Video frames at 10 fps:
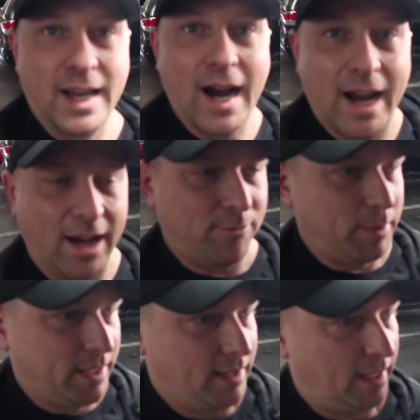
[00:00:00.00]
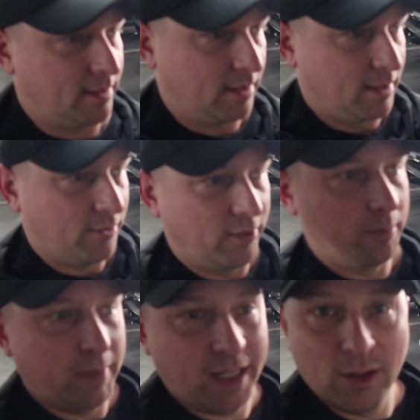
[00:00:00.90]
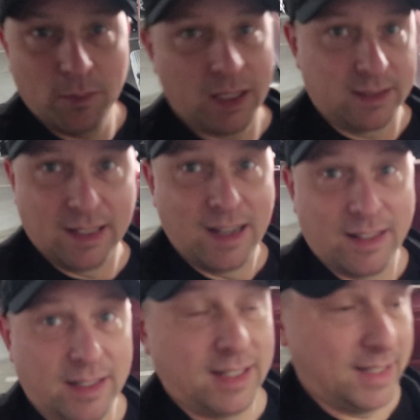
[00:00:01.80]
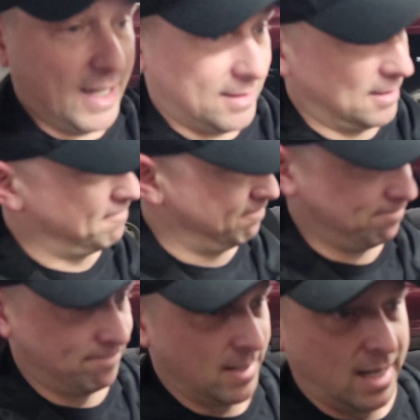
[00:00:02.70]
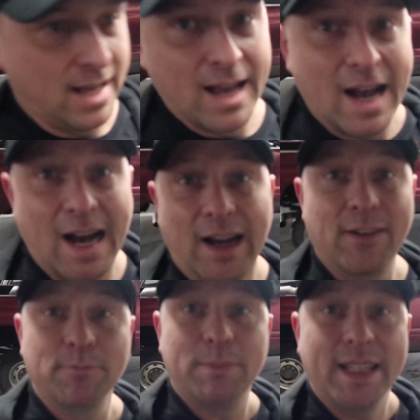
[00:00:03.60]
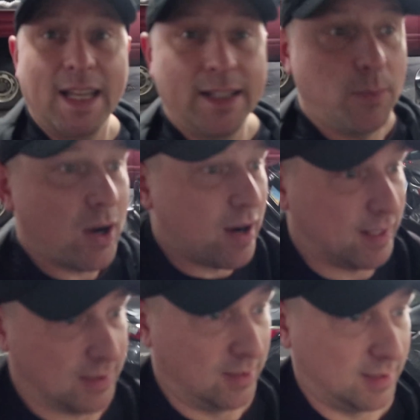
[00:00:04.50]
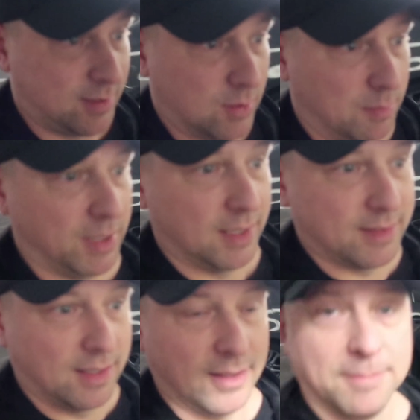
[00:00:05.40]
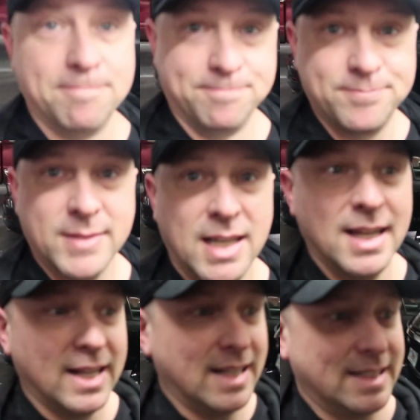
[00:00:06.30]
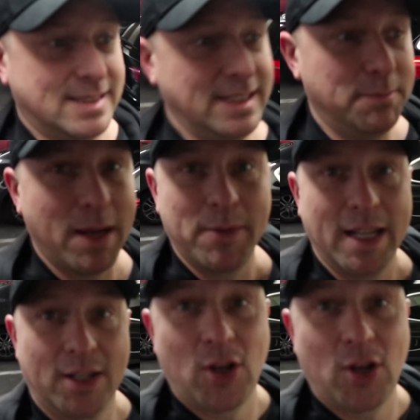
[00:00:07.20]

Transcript: Yeah, I have been at the Flamingo, but other than that, I haven't been anywhere else on this trip. So let's see, maybe they